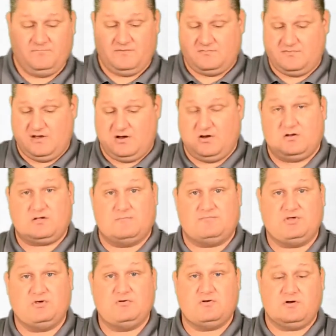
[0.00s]
their
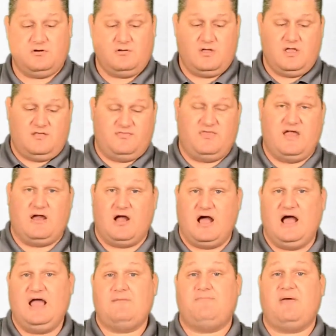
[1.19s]
computer, their
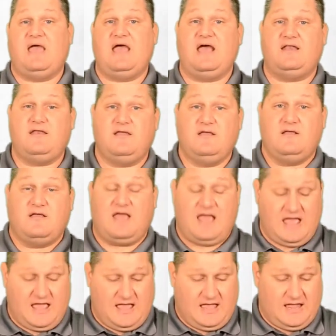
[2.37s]
iPad,
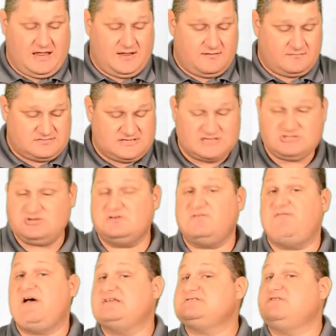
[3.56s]
a digital
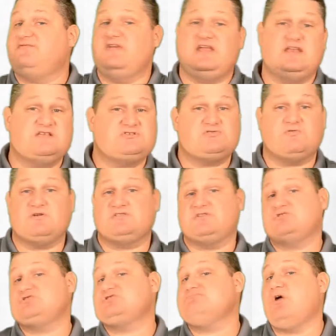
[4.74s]
device of any sort, their
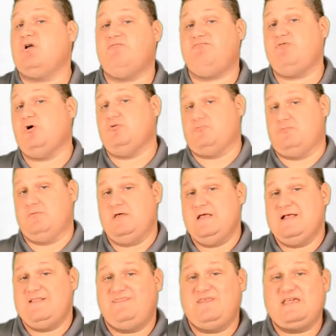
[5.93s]
smartphone.
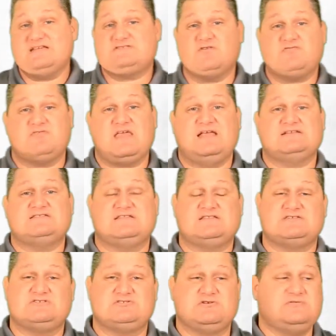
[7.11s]
These are things that the
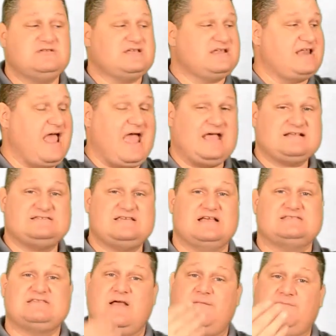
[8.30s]
student can
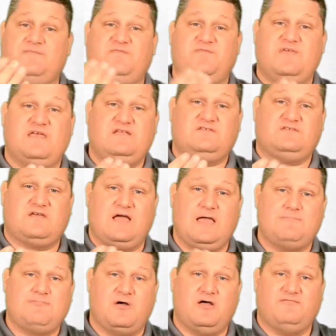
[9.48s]
access this
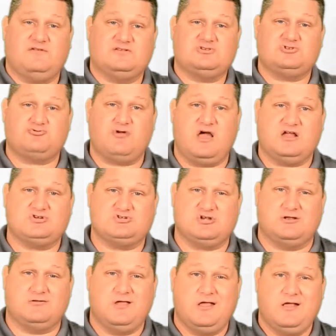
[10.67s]
type of
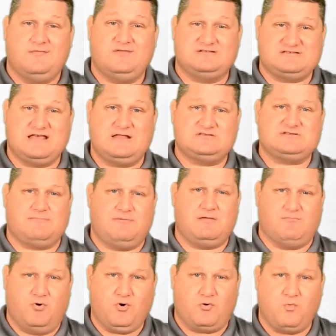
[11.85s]
instruction that tends to be
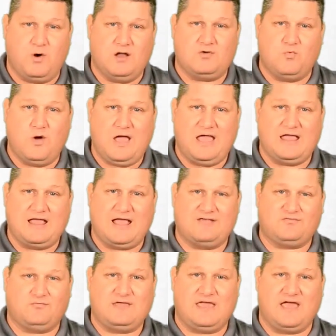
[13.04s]
more one way,
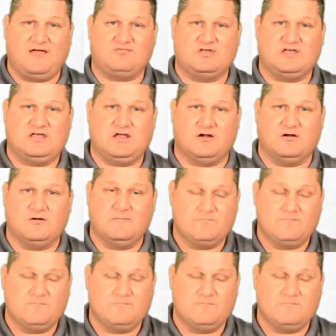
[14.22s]
as we have it here,